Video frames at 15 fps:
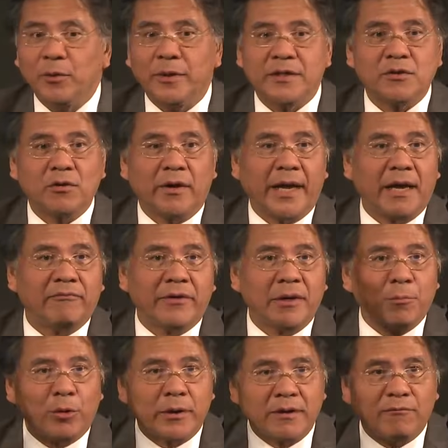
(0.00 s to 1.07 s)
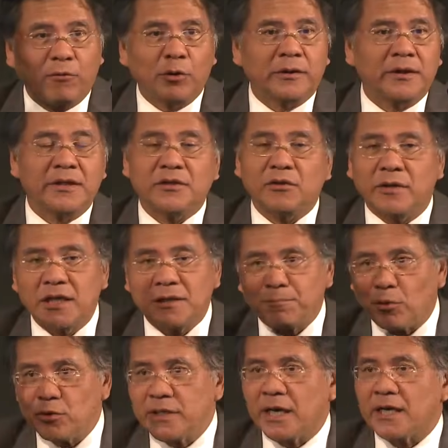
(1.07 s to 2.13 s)
it. So everybody voted. So this
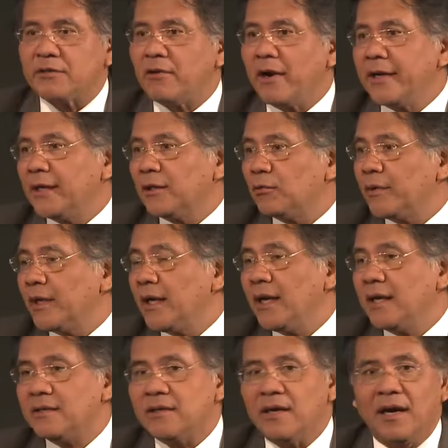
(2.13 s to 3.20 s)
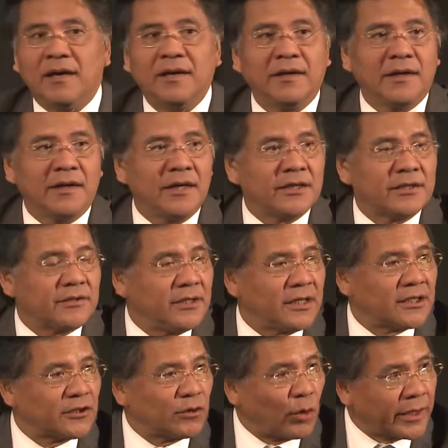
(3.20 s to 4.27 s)
project is running today. It's the
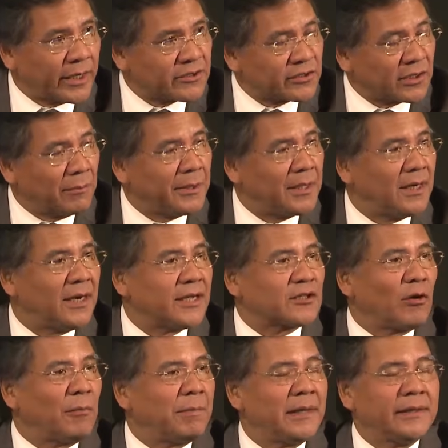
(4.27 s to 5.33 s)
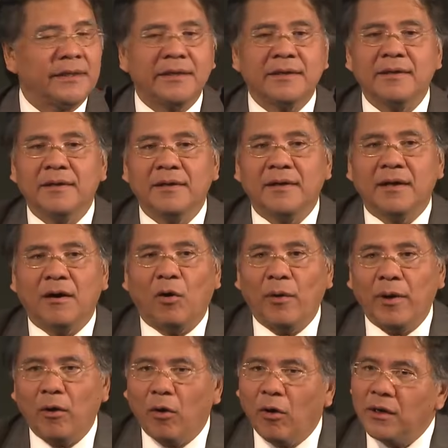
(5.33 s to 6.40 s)
storage terminal is completed.
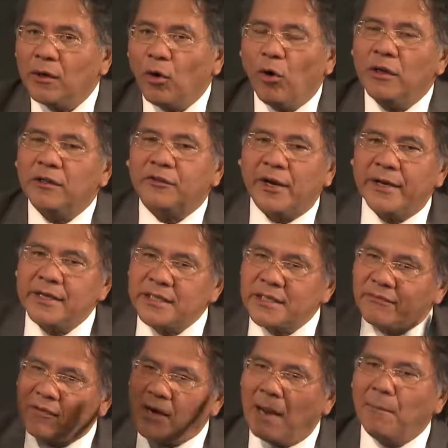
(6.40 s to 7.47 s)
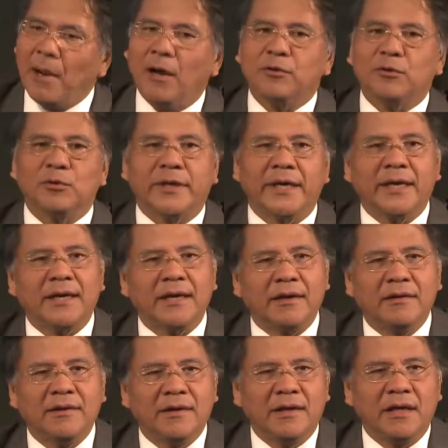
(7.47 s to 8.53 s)
All the oil traders have come out today.
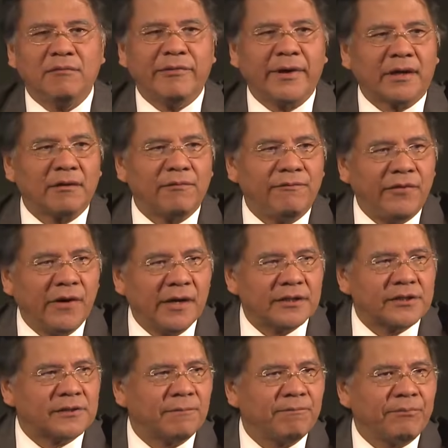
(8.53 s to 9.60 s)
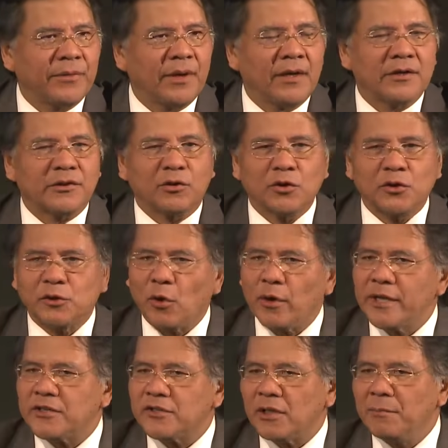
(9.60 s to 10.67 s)
In fact, the first
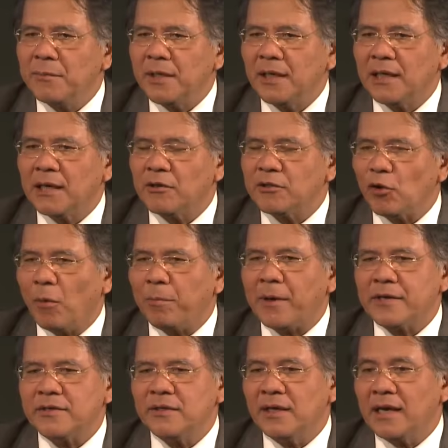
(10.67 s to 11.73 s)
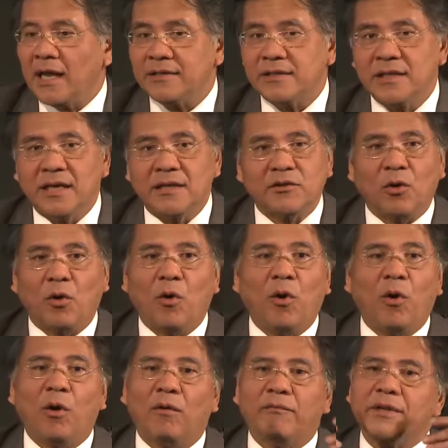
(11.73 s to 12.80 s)
storage terminal that was operational last year,
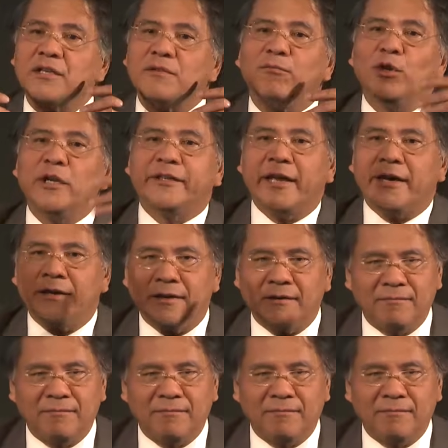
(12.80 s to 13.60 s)
all of it's fully taken.